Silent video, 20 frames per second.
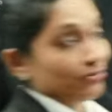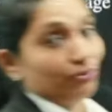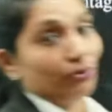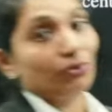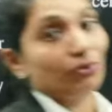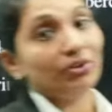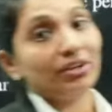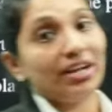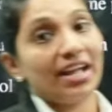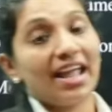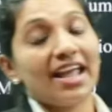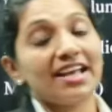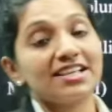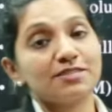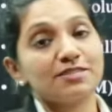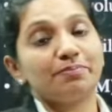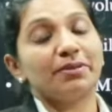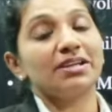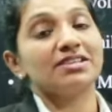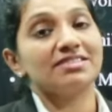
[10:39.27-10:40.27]
for
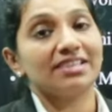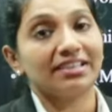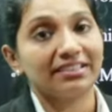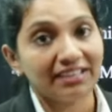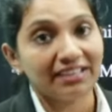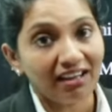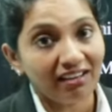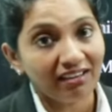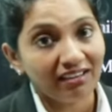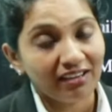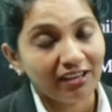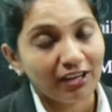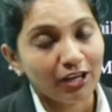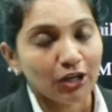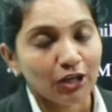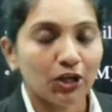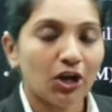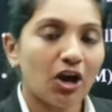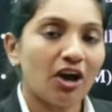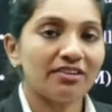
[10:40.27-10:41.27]
expressing the
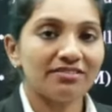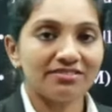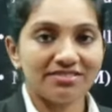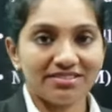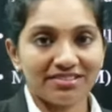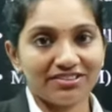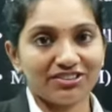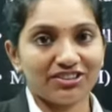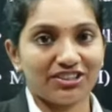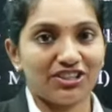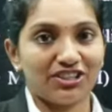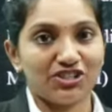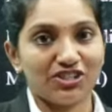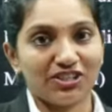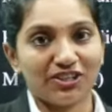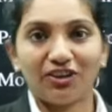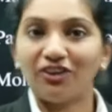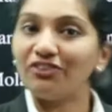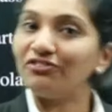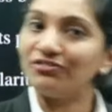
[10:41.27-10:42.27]

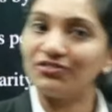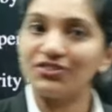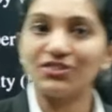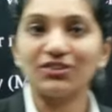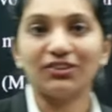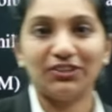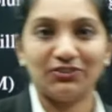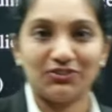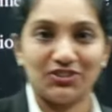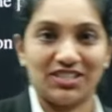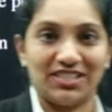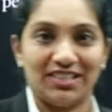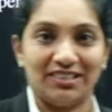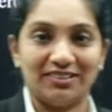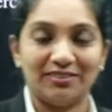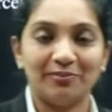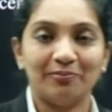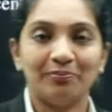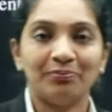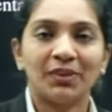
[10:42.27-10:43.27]
concentration of solution.
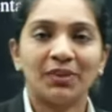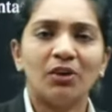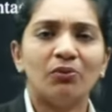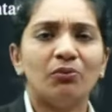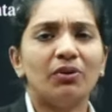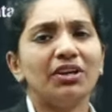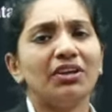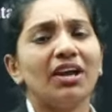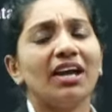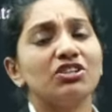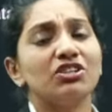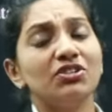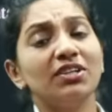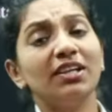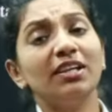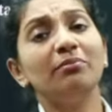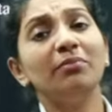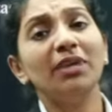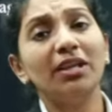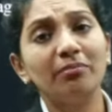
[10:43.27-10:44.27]
What do you
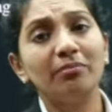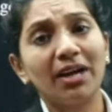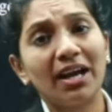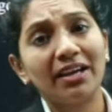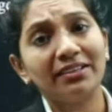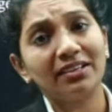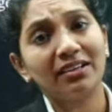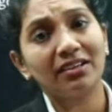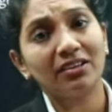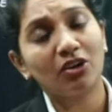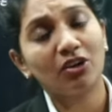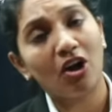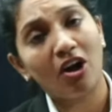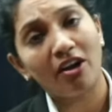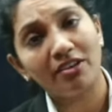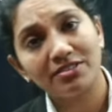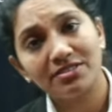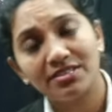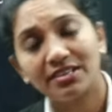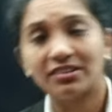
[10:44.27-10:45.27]
actually mean by the
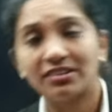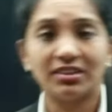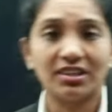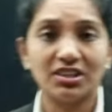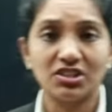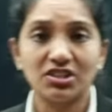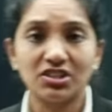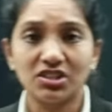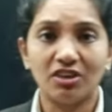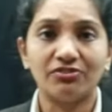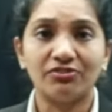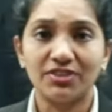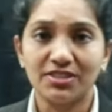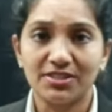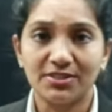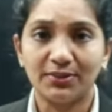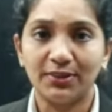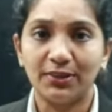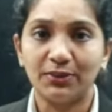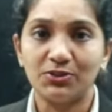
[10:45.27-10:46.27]
concentration of a
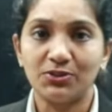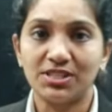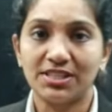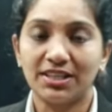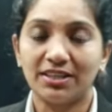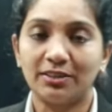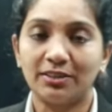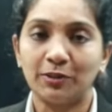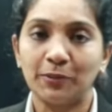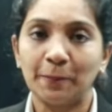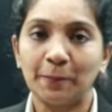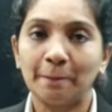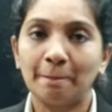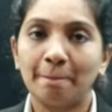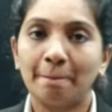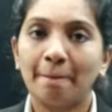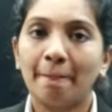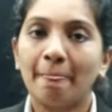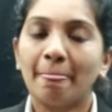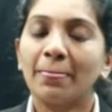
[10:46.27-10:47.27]
solution?
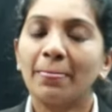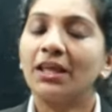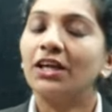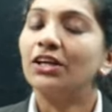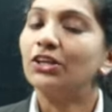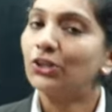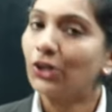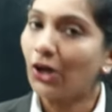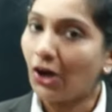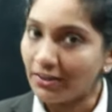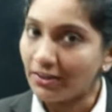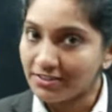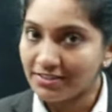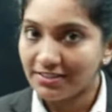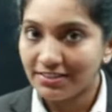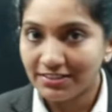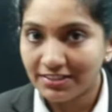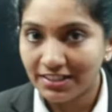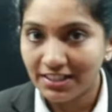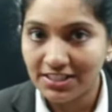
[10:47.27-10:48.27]

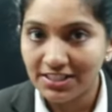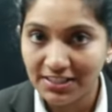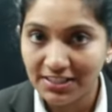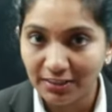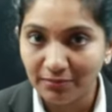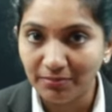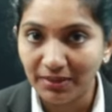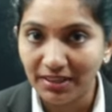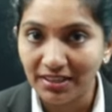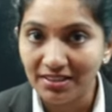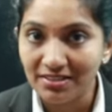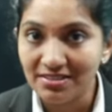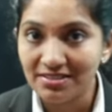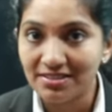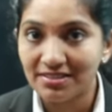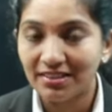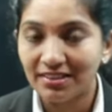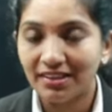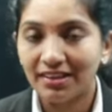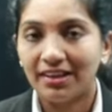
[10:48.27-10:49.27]
Concentration
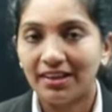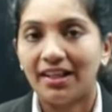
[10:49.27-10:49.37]
means